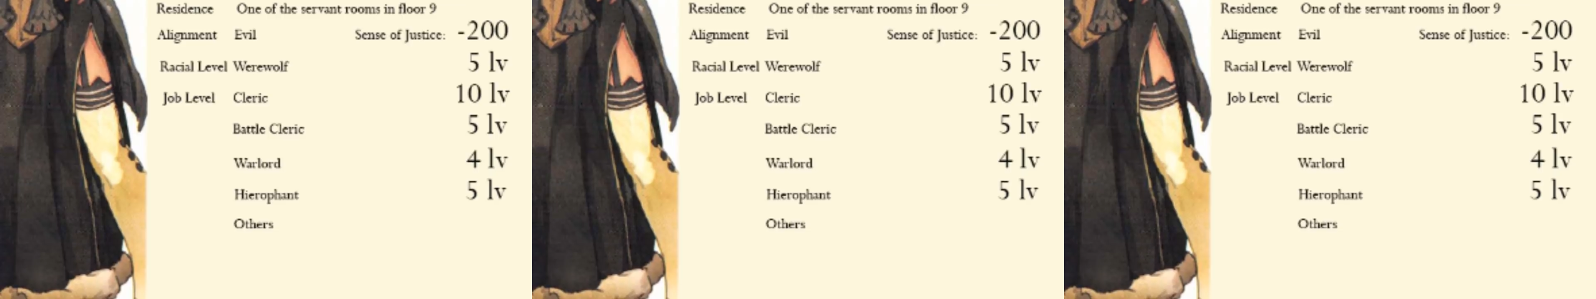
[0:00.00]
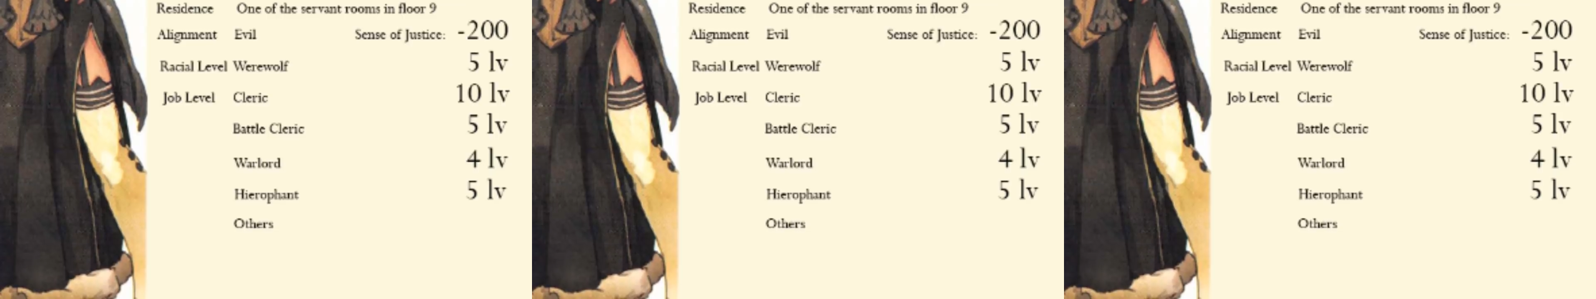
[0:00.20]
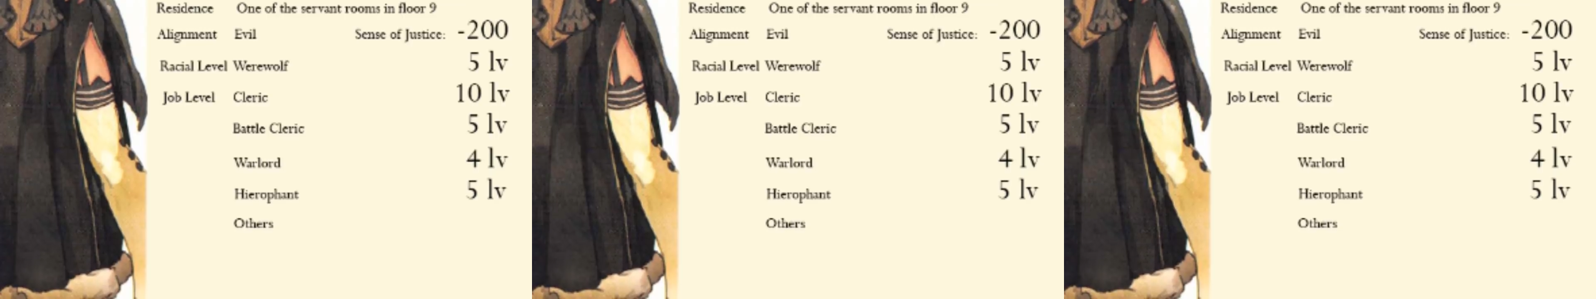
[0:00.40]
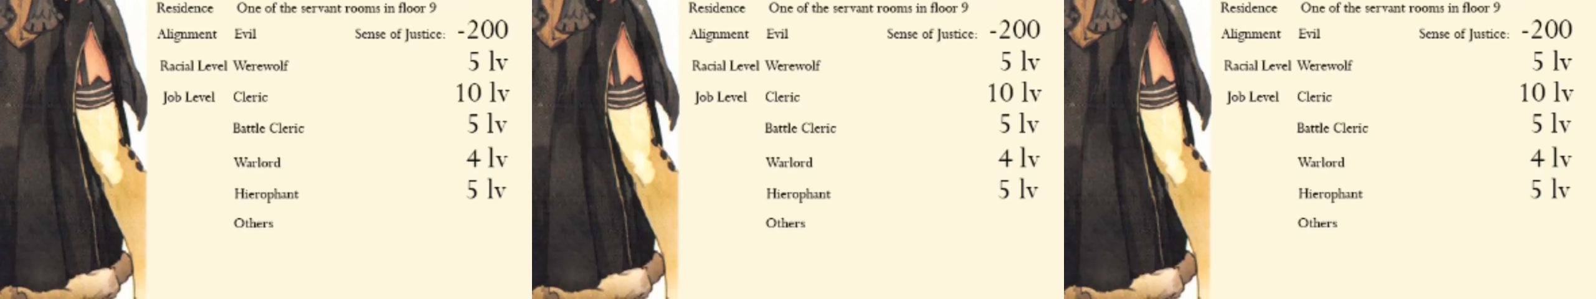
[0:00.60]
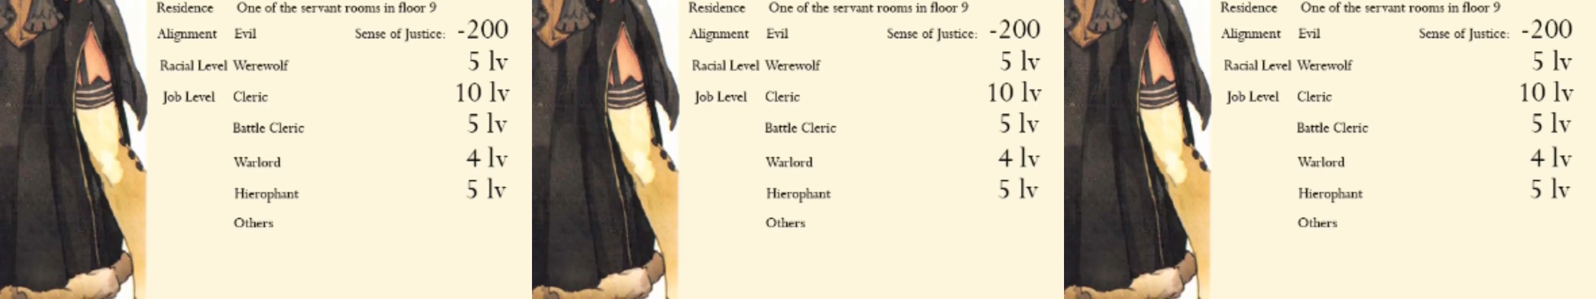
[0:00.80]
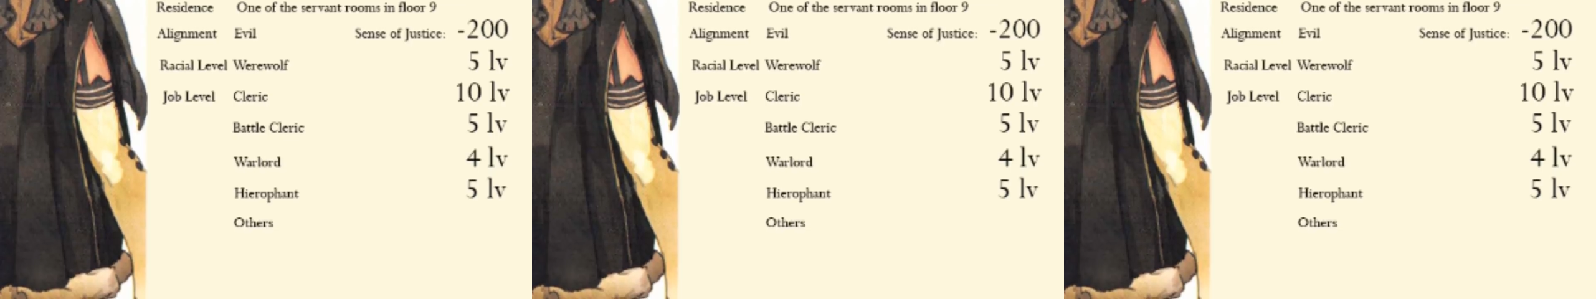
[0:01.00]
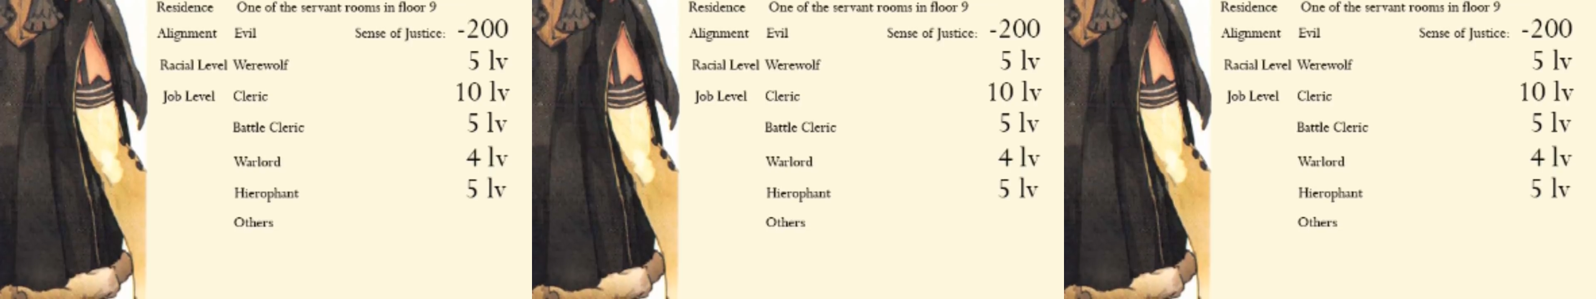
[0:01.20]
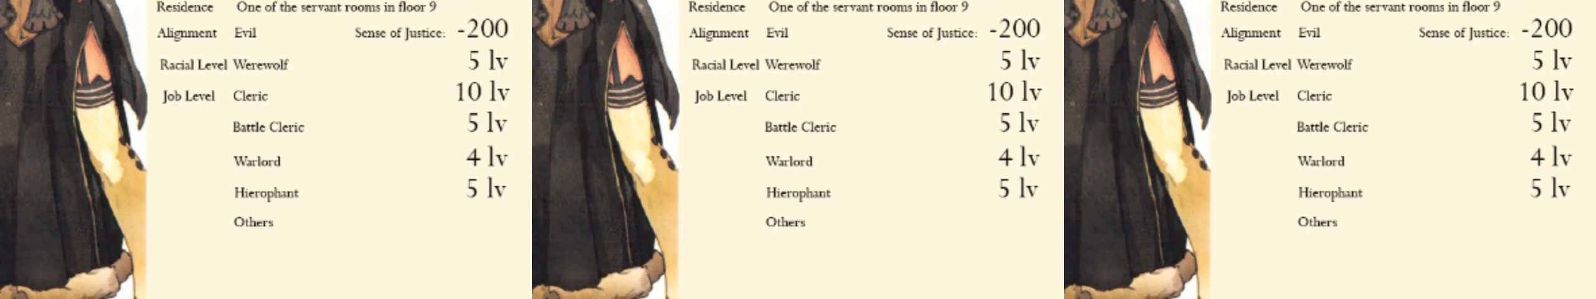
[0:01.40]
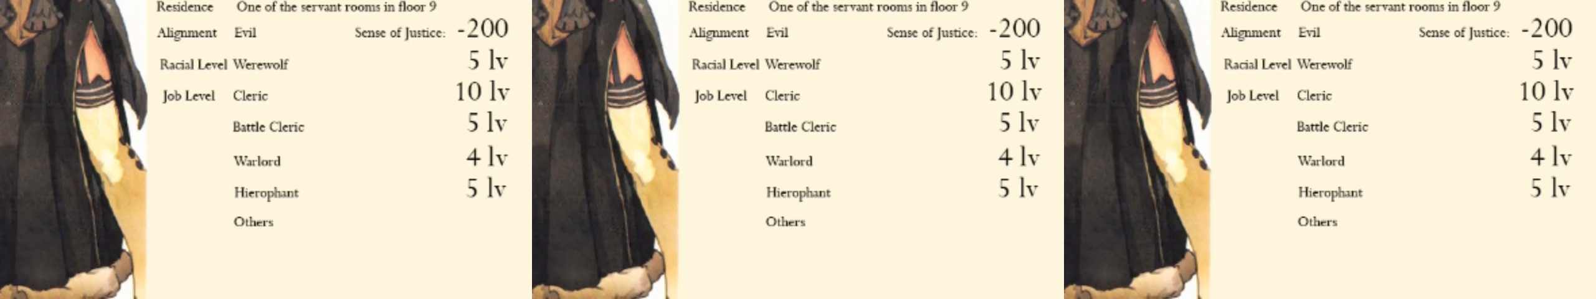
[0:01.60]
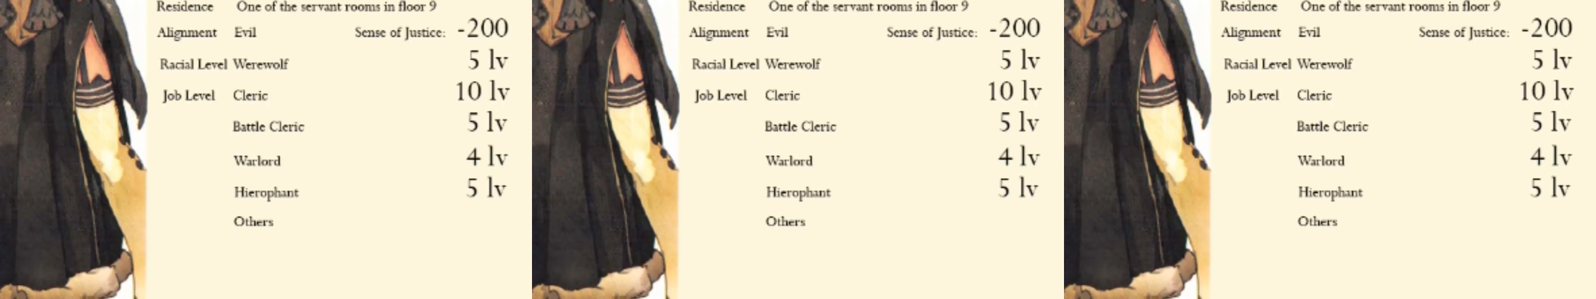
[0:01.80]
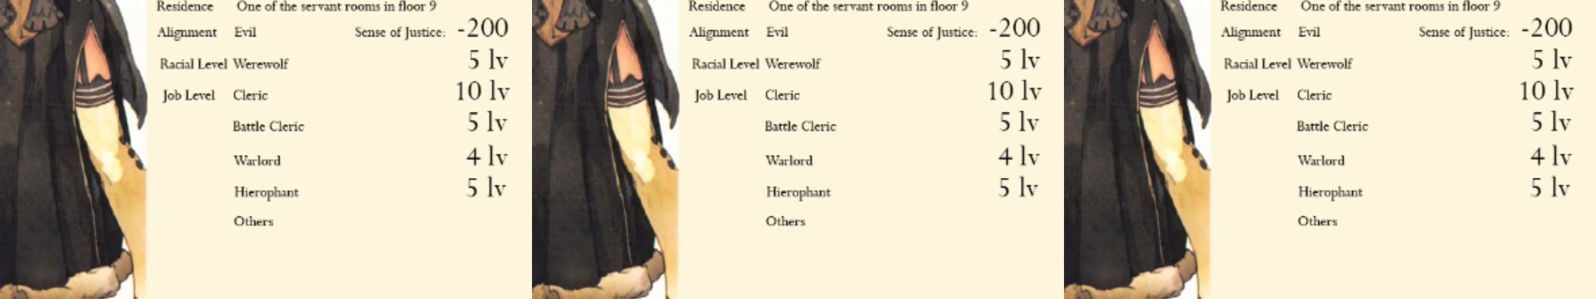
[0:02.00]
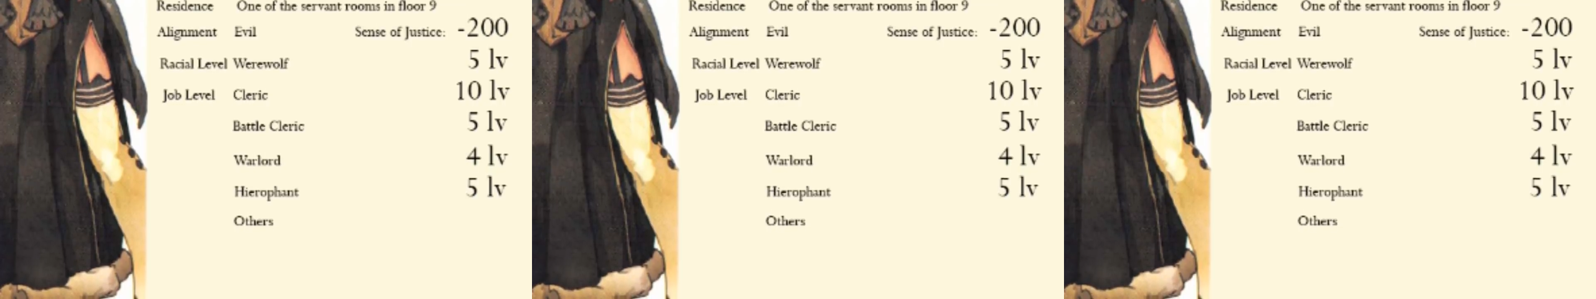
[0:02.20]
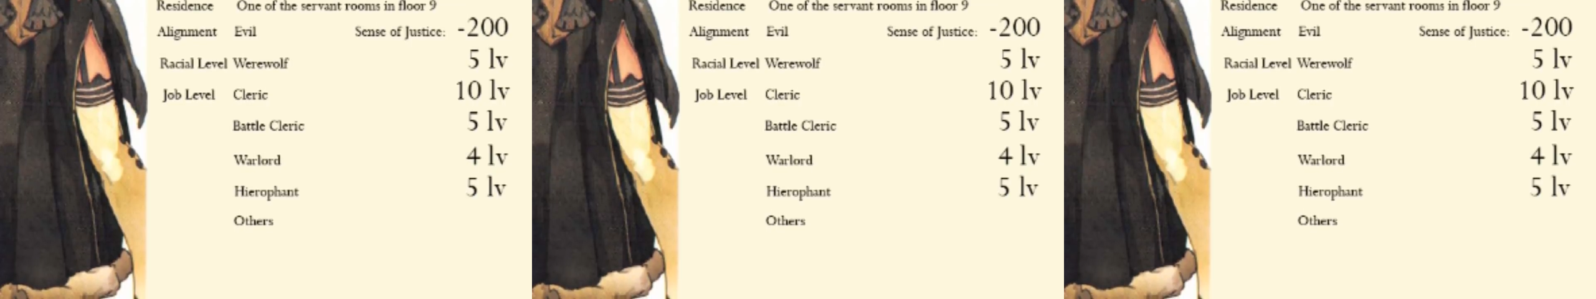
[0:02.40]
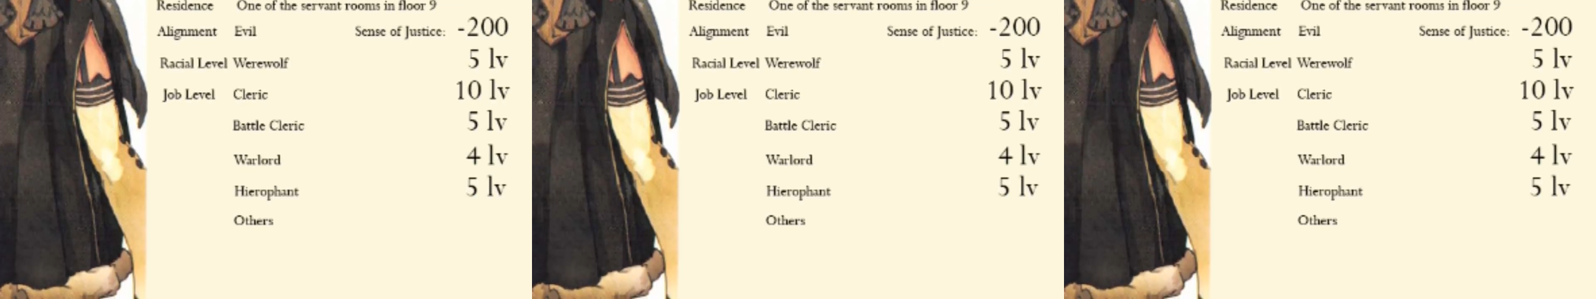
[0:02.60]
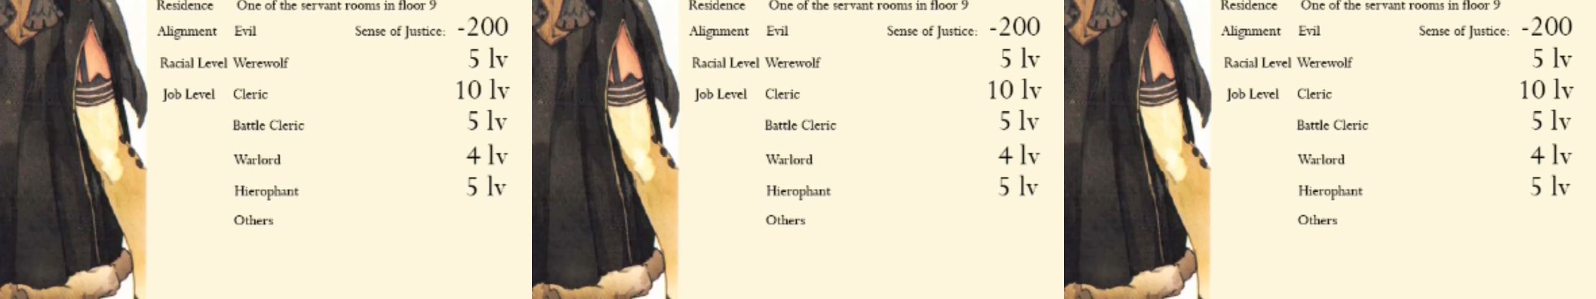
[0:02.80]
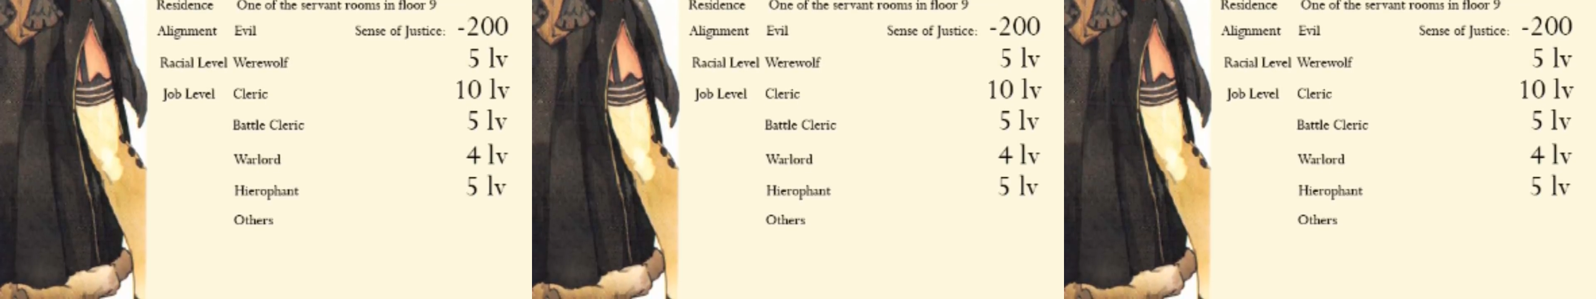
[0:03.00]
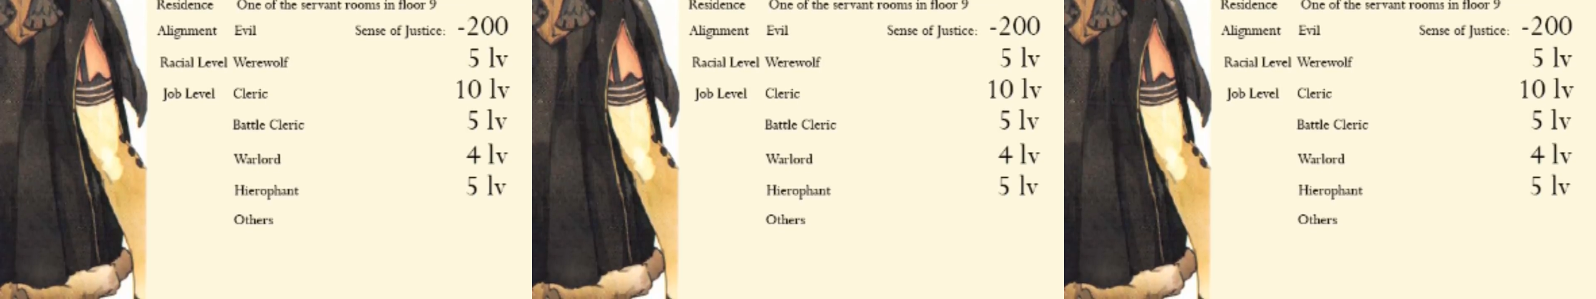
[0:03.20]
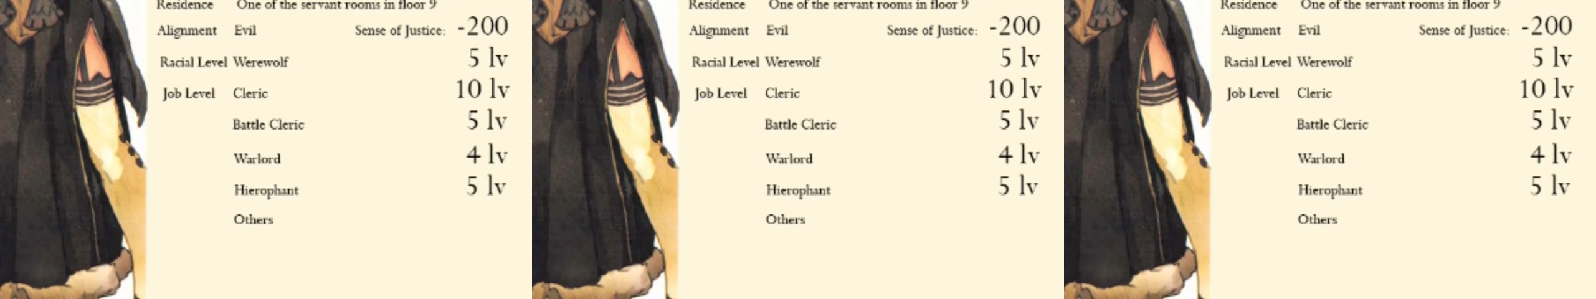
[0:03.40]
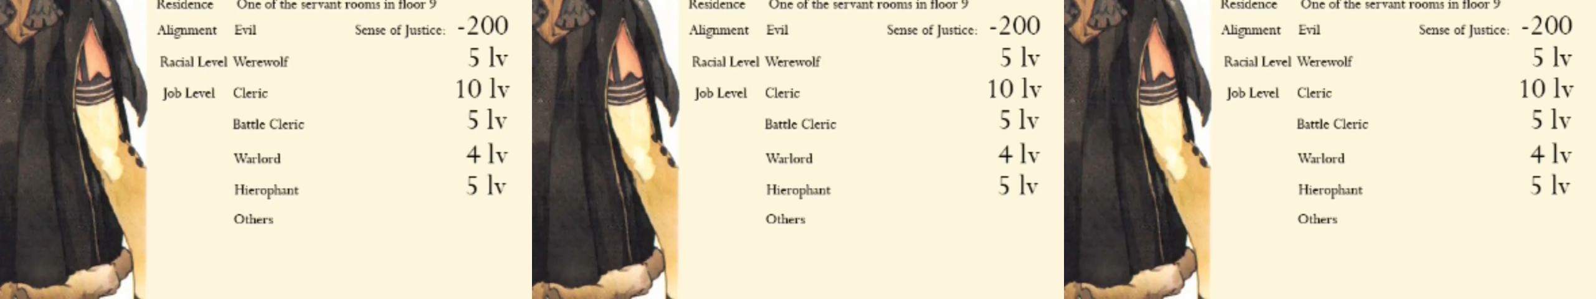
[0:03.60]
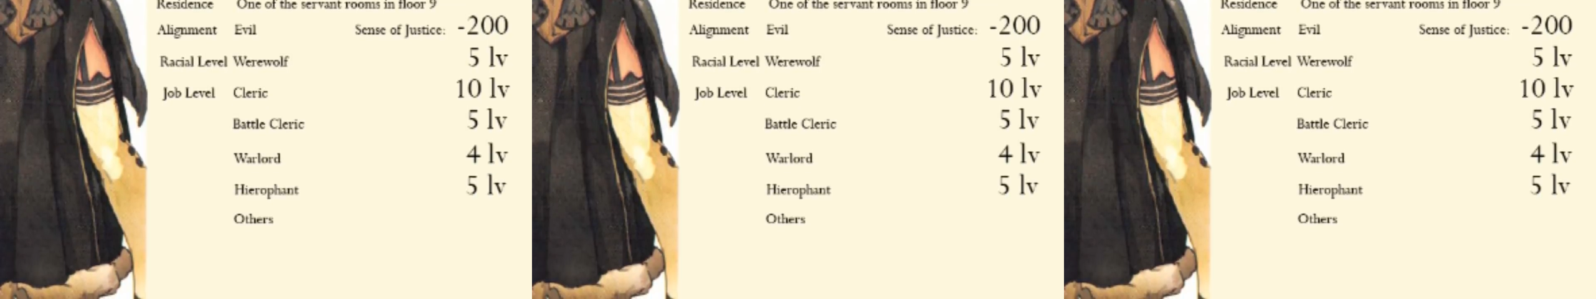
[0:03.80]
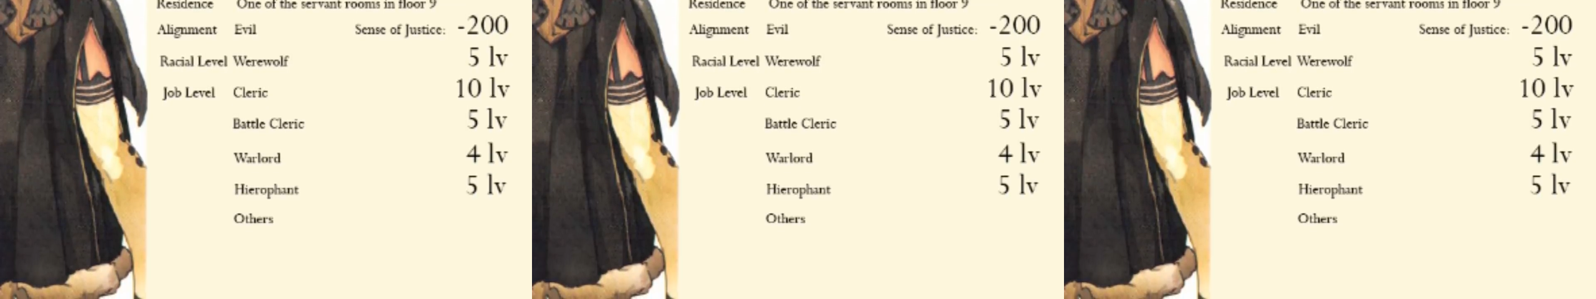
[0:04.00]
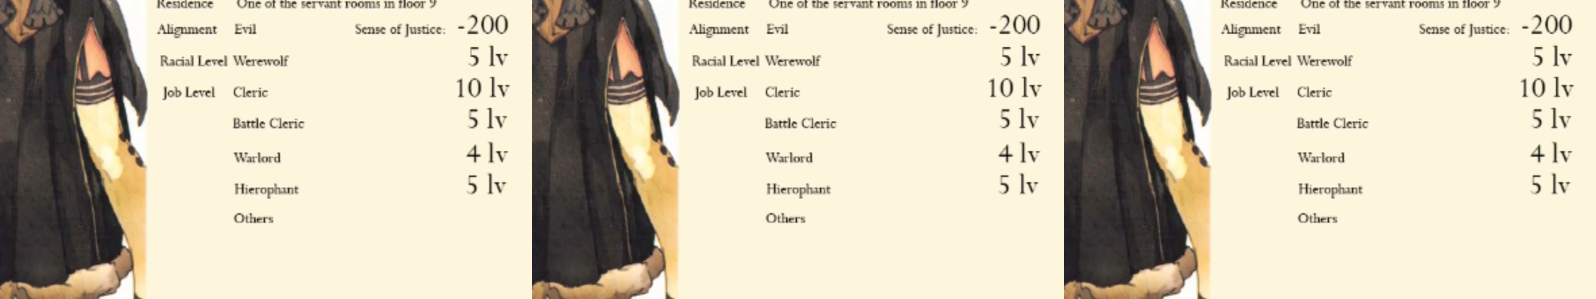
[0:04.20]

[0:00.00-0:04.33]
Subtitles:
Nobody's mouth can be seen.